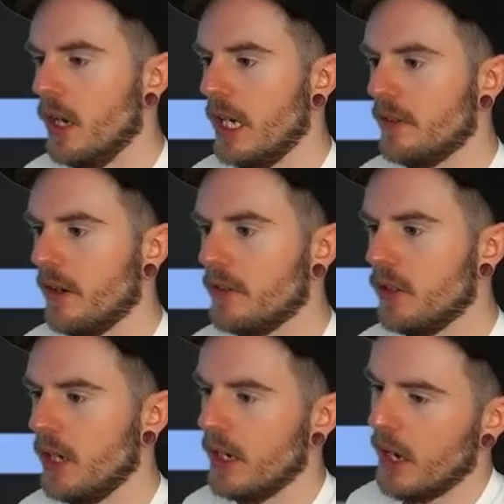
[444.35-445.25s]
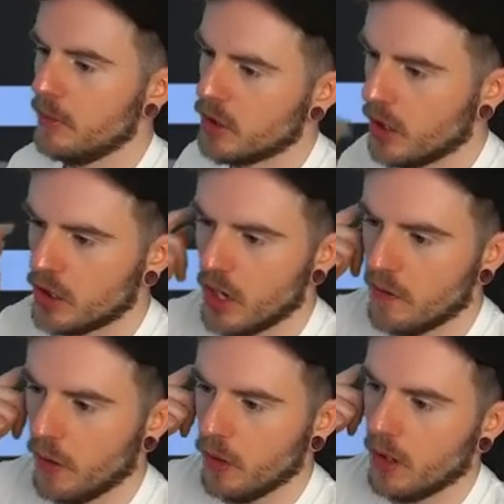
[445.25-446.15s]
Ace five suited. I'm just gonna check
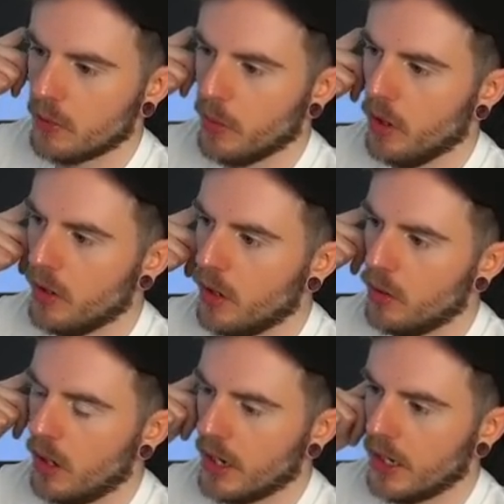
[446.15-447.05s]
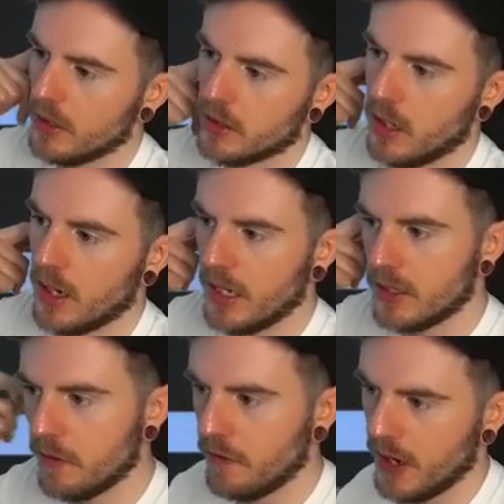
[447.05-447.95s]
fold on this board now against against
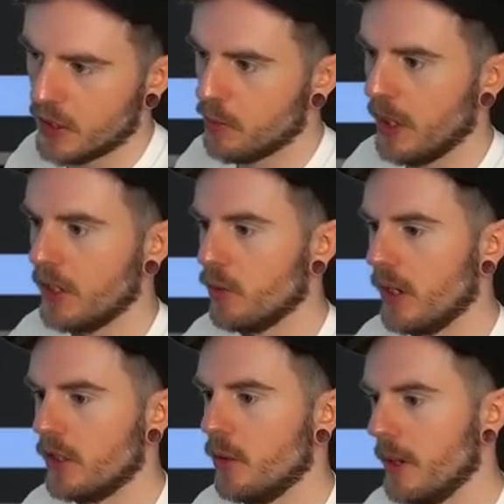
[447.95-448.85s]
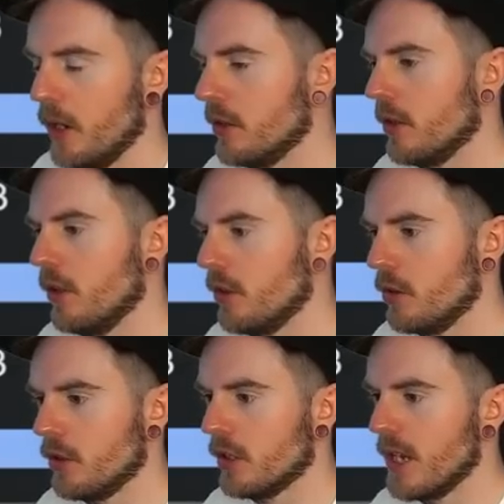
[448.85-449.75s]
a fish playing 22 bit. Also,
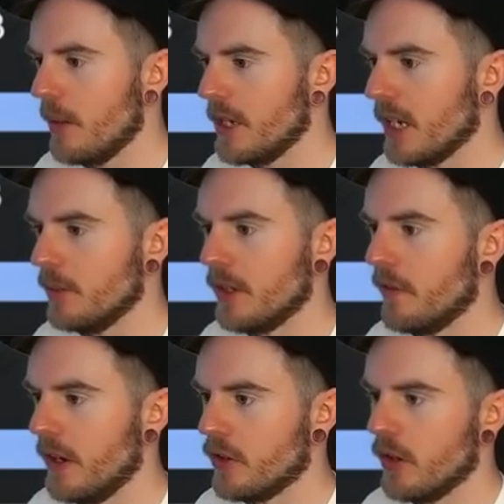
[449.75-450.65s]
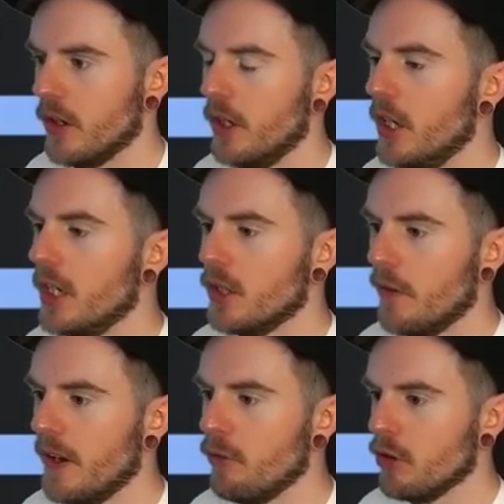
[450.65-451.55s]
just snap tag him as a fish. Yeah. So if
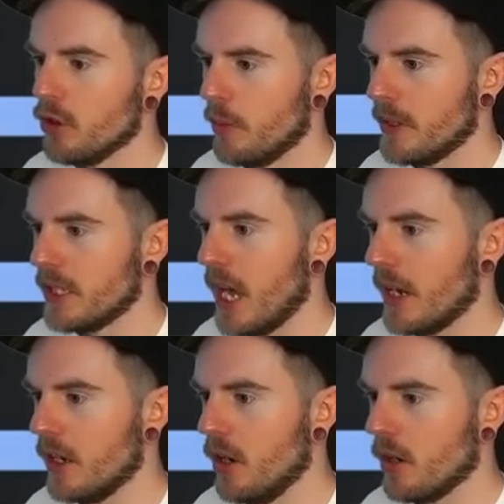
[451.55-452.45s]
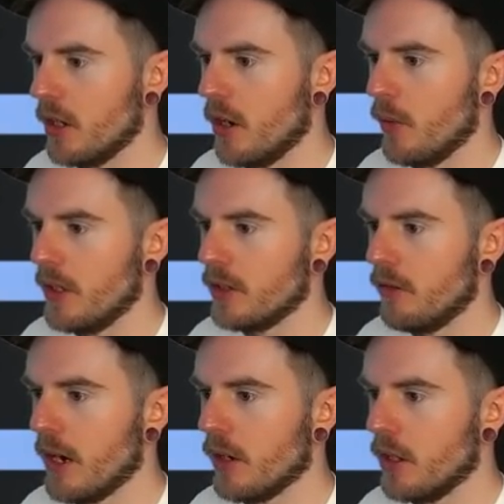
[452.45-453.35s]
he runs up a stack, you're not gonna know whether he's a
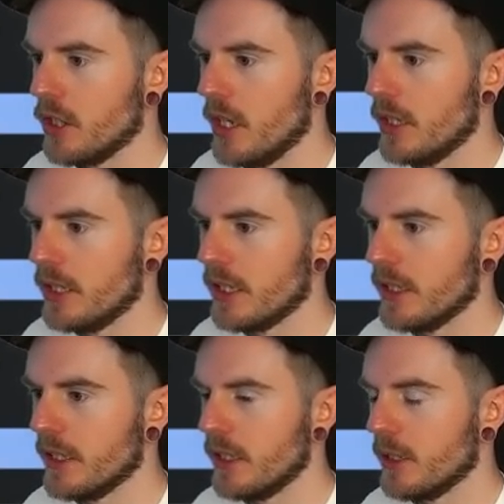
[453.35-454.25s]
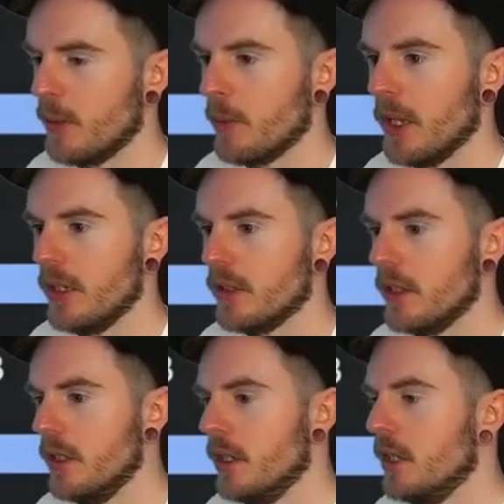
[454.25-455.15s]
reg or not. Check this six six six big blinds.
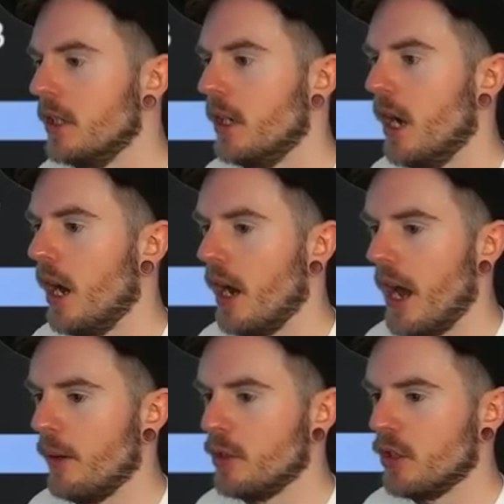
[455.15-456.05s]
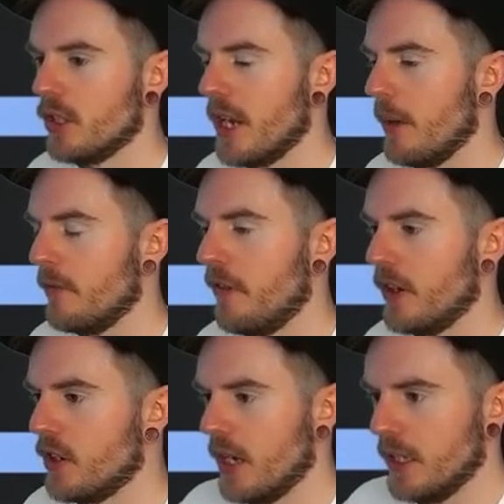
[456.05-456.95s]
Uh, I would just snap
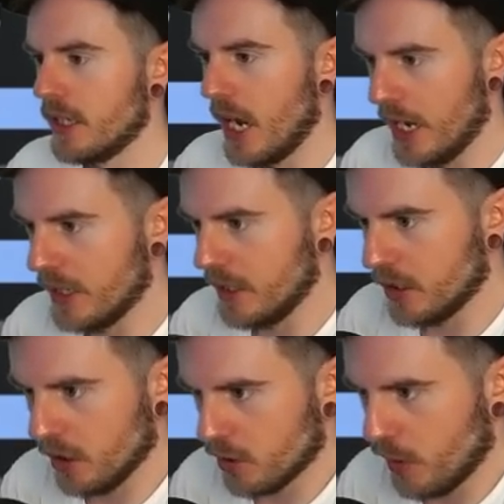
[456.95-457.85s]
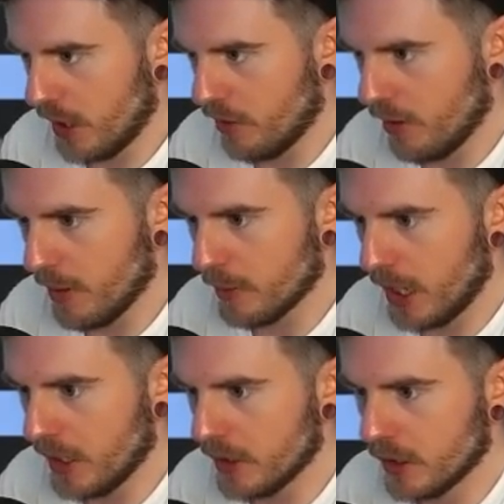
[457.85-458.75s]
fish tag this guy because he's got 23 big
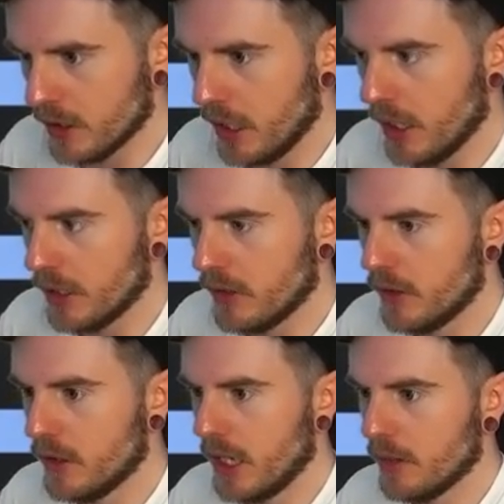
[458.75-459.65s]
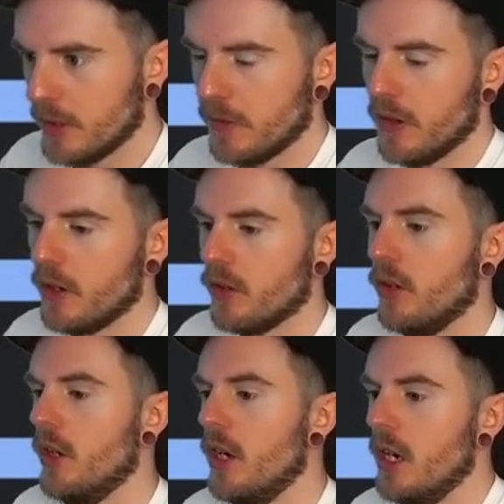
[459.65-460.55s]
blinds. Like, tag him as a fish.
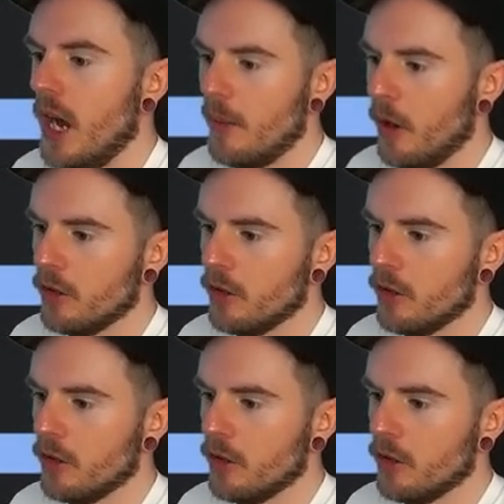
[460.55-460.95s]
I'm not